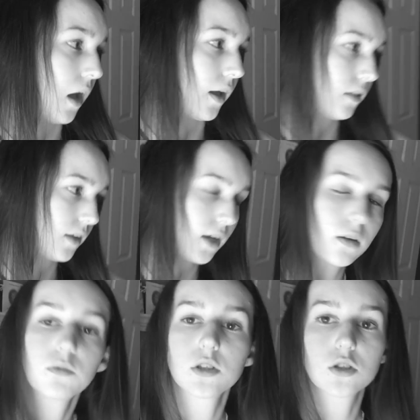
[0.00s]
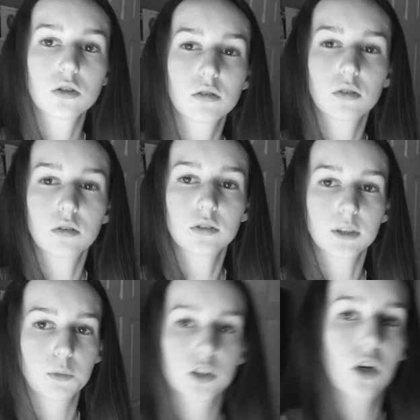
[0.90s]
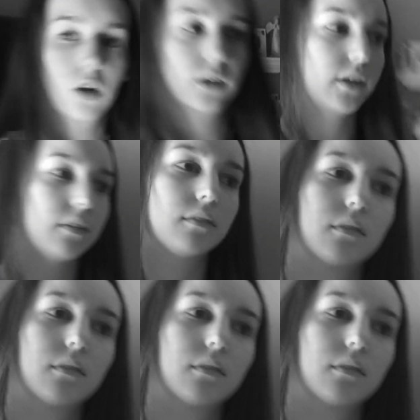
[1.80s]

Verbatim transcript: I think I'm just, someone's calling.